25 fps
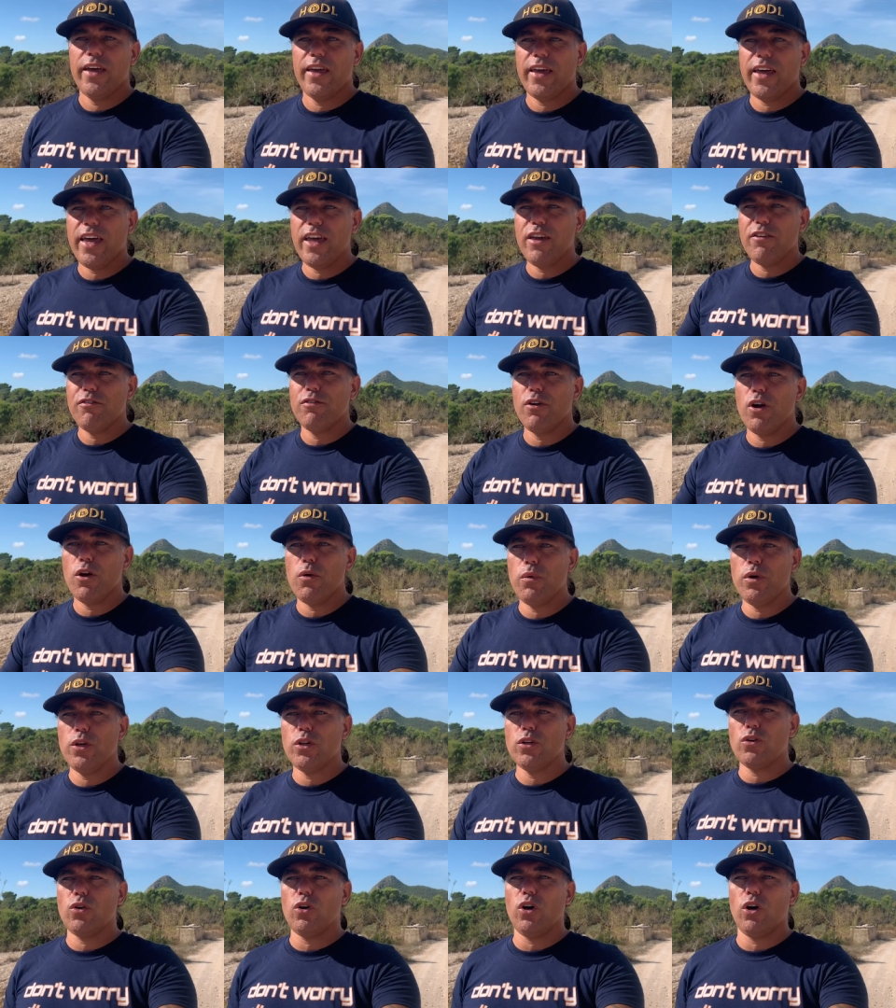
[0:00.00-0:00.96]
if we
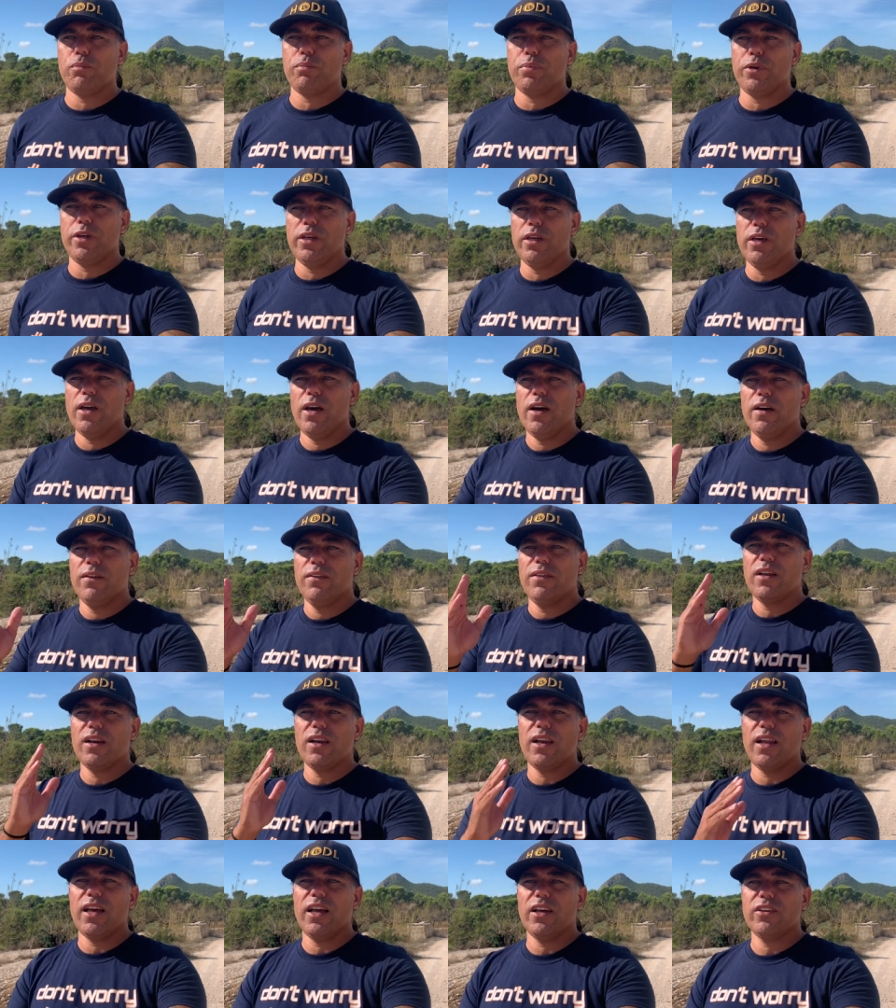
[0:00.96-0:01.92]
would copy the
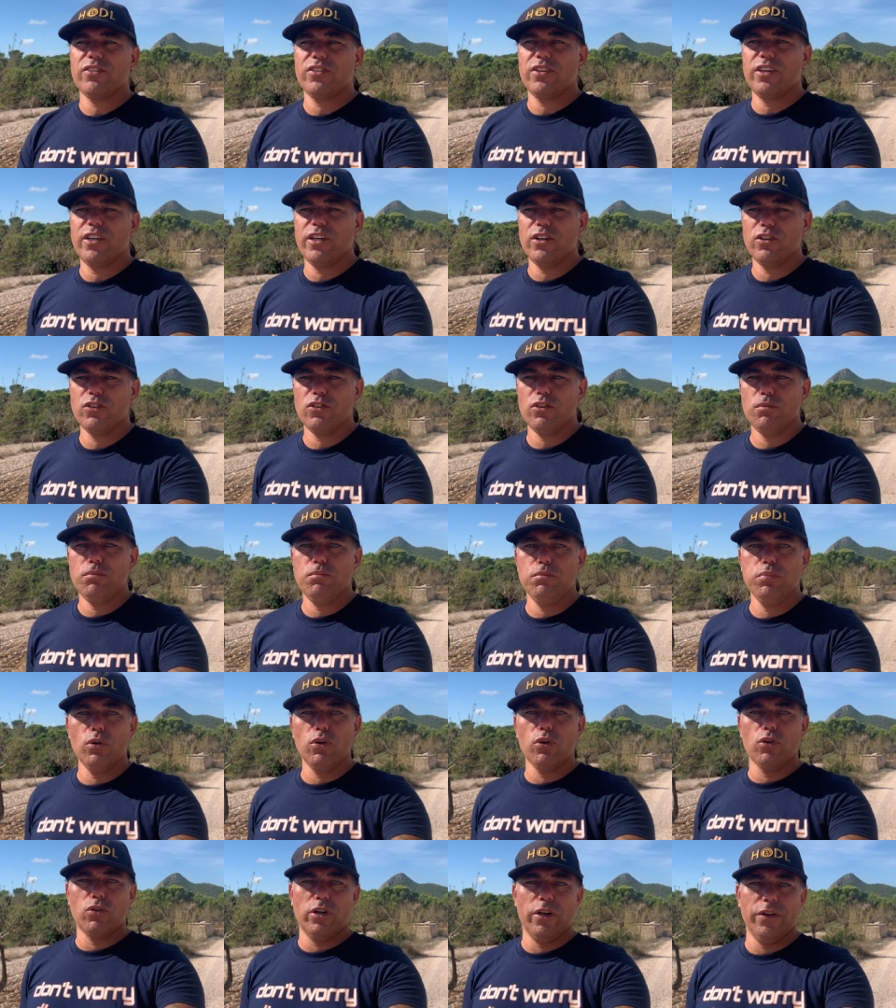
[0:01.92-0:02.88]
last year's
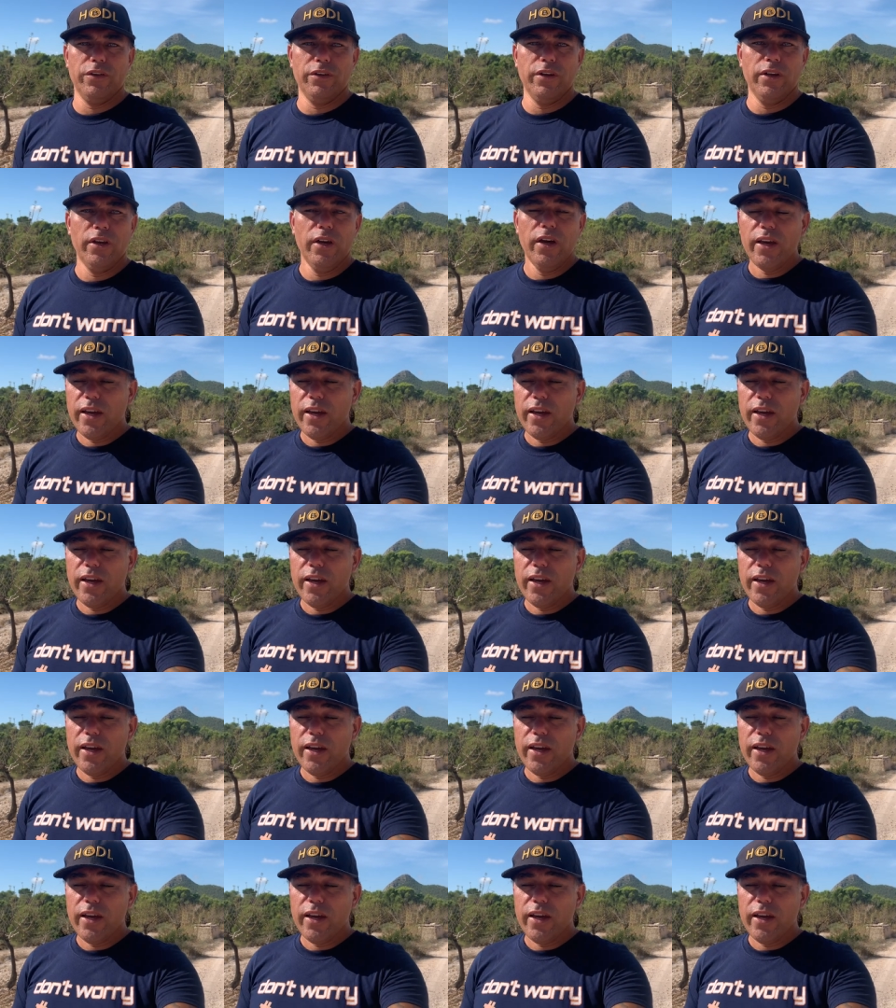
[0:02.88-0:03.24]
bull run.